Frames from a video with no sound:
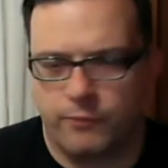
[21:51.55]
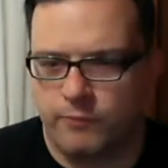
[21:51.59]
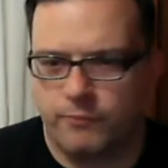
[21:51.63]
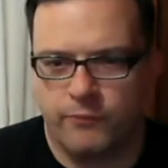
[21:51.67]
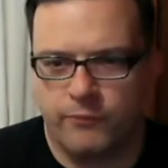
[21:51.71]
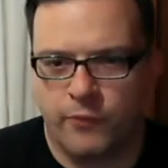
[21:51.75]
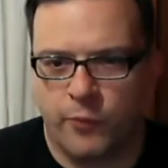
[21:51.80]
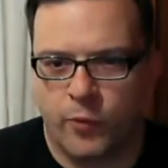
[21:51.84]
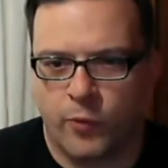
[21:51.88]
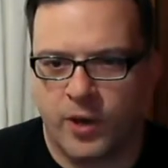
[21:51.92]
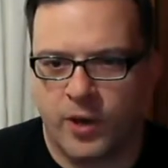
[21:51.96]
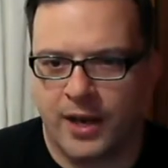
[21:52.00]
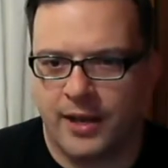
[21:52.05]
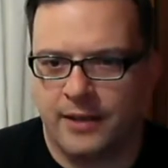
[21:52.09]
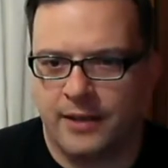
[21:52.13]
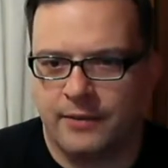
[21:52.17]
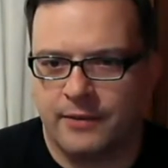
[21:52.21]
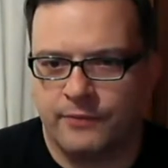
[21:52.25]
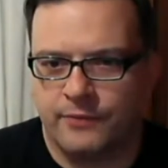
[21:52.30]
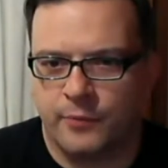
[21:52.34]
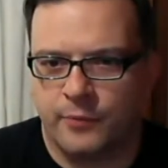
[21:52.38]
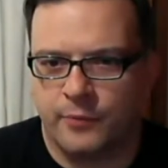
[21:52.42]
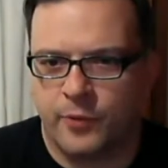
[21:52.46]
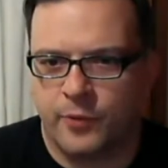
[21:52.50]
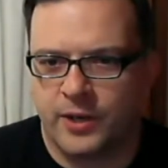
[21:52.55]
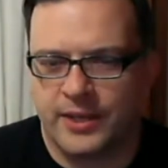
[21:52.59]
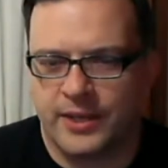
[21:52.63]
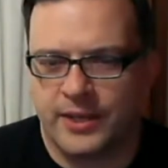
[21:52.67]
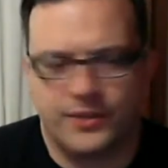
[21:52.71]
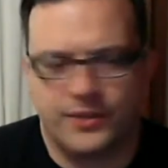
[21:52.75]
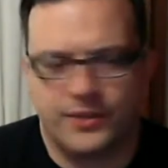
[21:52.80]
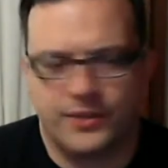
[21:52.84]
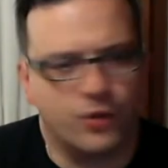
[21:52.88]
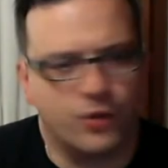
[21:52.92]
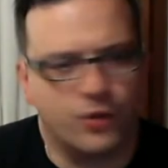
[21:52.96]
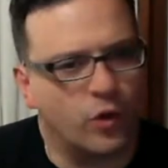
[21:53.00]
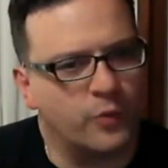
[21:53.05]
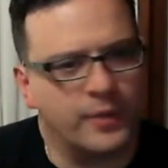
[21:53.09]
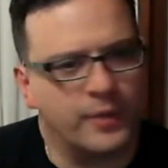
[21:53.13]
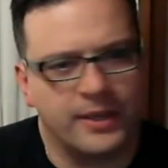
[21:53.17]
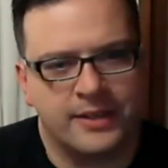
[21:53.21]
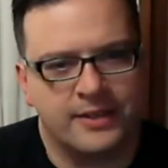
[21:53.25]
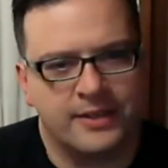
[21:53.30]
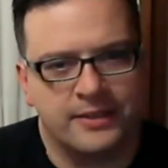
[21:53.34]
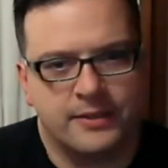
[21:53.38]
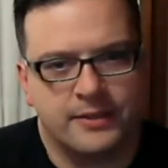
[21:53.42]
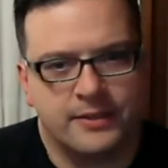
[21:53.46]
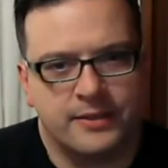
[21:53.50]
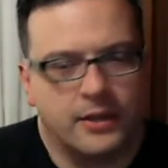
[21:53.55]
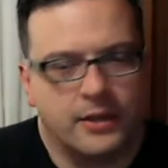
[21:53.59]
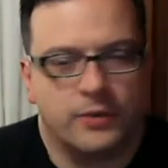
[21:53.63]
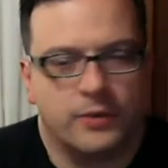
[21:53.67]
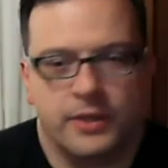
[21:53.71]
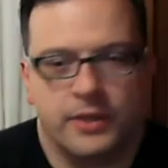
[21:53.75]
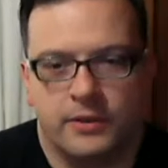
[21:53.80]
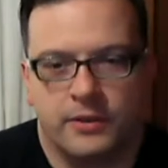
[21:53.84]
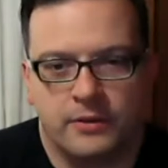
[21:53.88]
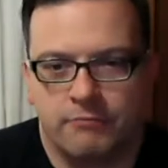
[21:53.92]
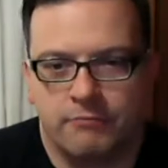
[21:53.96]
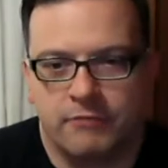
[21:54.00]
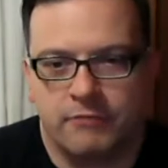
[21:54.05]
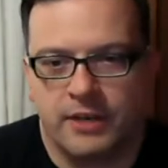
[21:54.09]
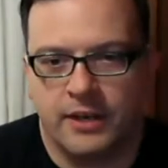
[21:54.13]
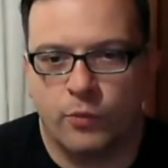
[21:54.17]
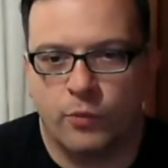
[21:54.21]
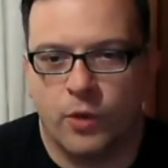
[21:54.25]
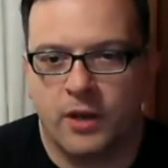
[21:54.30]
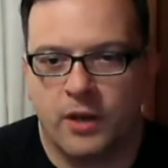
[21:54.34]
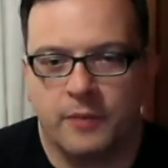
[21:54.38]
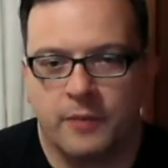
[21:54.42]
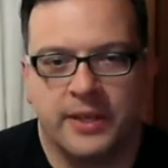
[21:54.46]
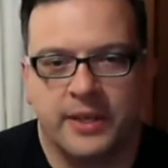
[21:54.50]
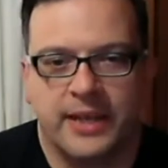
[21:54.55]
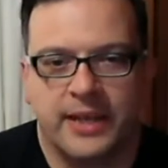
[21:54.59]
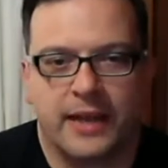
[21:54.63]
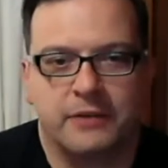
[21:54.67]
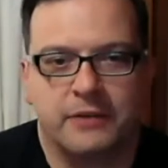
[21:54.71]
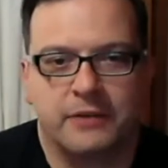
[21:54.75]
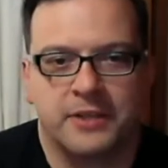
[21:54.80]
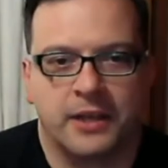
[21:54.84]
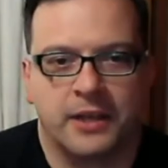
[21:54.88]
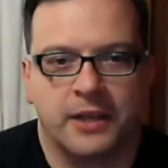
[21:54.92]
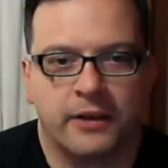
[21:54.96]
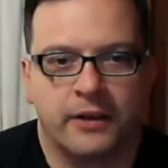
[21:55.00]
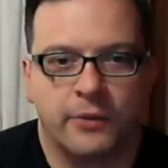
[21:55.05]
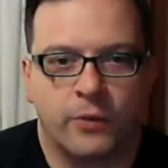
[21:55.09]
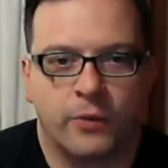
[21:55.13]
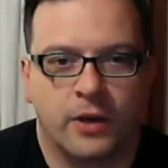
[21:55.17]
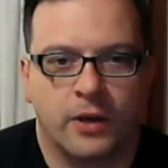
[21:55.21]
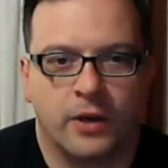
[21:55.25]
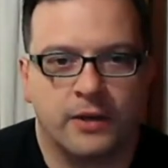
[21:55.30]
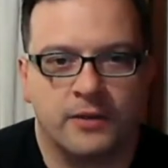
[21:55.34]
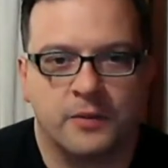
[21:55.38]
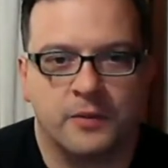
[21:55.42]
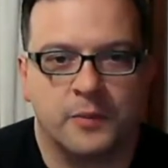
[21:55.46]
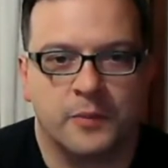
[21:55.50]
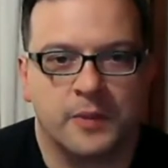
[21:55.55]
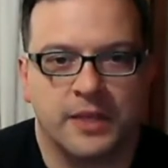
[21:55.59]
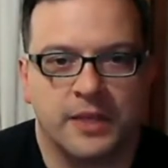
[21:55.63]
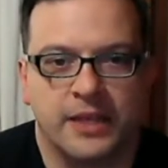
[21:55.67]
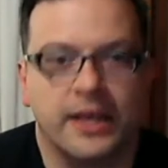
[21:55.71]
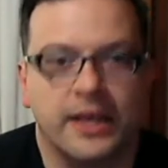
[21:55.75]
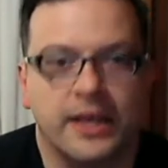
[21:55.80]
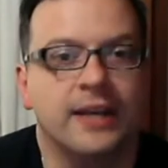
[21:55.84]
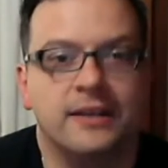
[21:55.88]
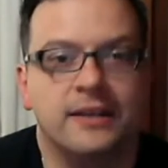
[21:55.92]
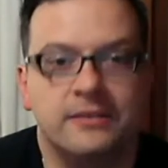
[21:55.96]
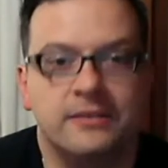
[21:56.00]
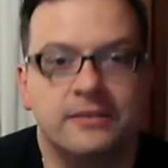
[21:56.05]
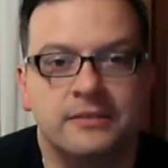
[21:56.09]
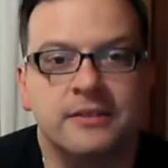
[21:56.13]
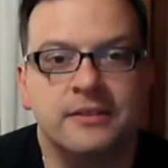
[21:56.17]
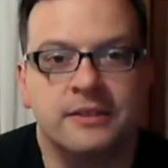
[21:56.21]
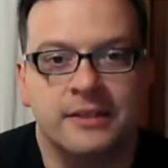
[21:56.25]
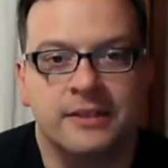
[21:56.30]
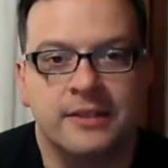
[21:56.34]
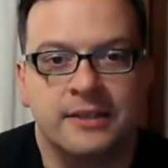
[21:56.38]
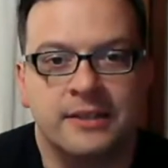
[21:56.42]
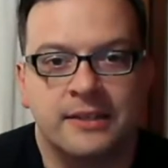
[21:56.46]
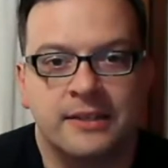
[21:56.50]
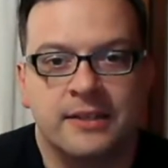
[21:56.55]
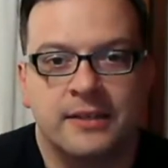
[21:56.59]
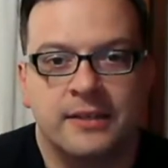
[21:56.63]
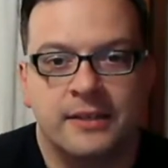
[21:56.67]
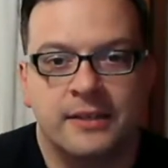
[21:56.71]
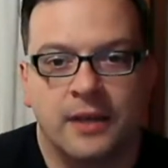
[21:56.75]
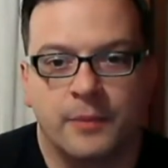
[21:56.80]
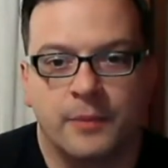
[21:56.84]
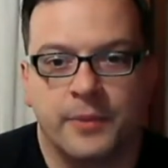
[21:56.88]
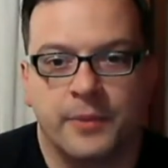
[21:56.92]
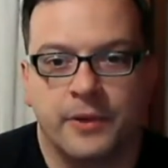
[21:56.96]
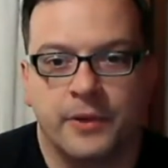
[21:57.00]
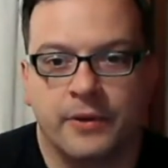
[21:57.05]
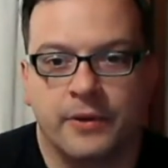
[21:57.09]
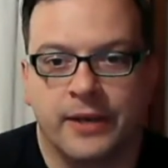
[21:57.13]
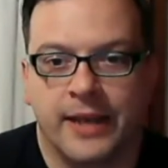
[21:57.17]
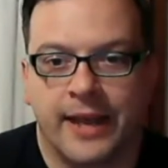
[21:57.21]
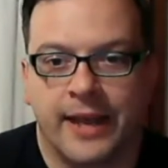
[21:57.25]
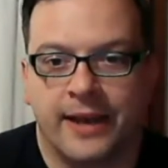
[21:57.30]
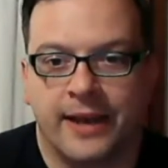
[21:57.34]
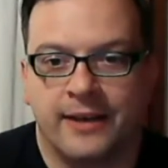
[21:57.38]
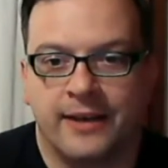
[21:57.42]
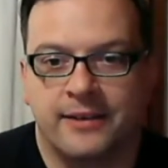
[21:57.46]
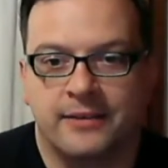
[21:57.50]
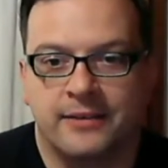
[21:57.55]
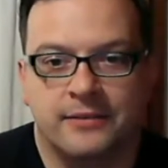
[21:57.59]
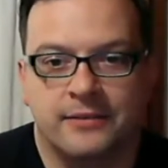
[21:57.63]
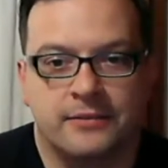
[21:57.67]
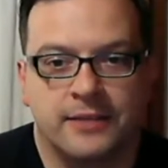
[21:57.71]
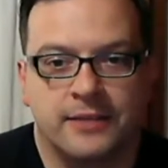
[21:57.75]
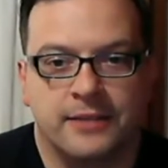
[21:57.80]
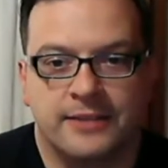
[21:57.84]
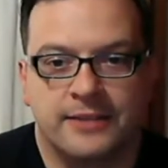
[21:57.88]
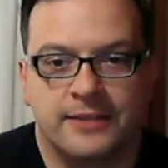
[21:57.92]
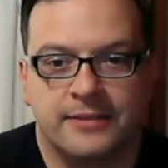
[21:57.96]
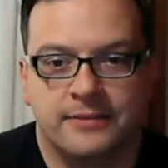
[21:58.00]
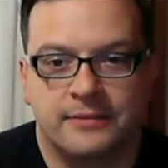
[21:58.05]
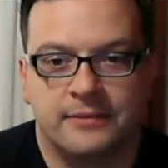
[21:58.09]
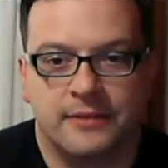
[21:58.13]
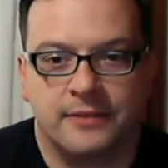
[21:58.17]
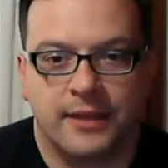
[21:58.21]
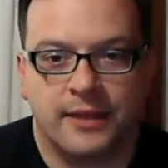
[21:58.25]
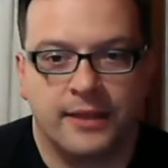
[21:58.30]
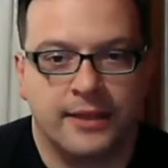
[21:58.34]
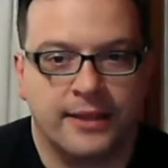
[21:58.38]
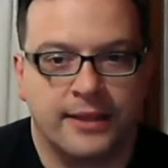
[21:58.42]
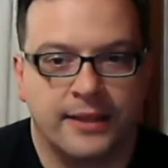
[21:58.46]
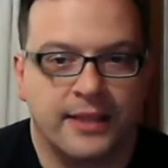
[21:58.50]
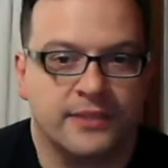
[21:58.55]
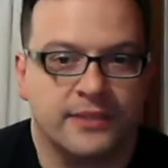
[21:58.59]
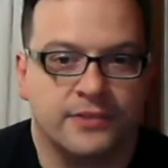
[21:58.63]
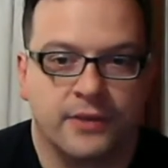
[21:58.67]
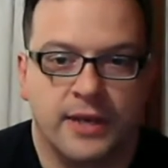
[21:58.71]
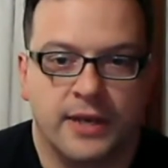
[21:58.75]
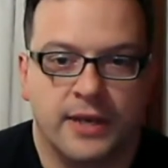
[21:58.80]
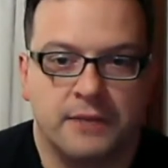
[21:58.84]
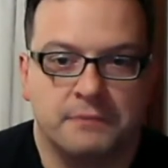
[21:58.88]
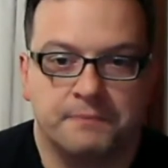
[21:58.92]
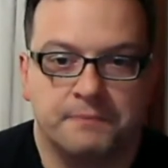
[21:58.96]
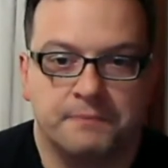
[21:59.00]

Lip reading: from what he told me, just he didn't want to be down there. He wanted to be up here in Canada, and I think that's great.